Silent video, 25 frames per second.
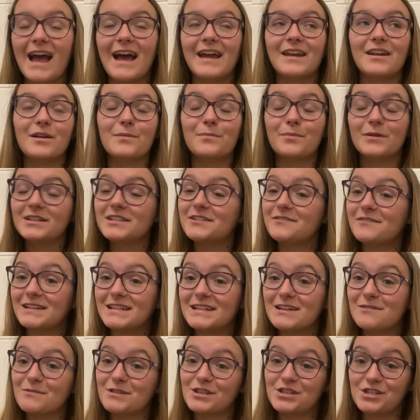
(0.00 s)
and I buddy read
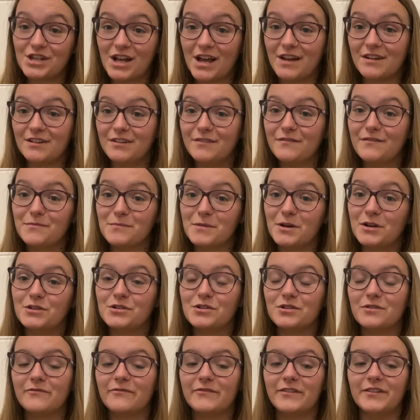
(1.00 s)
it with Shannon from
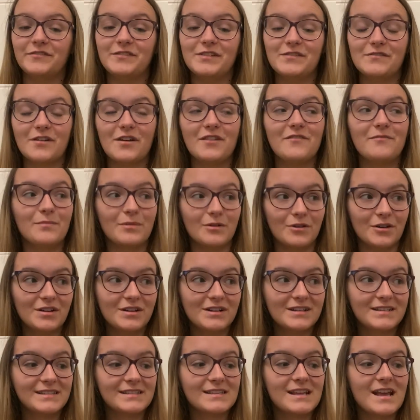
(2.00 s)
155
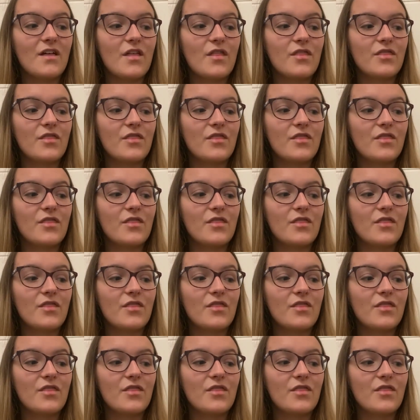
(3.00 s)
Books.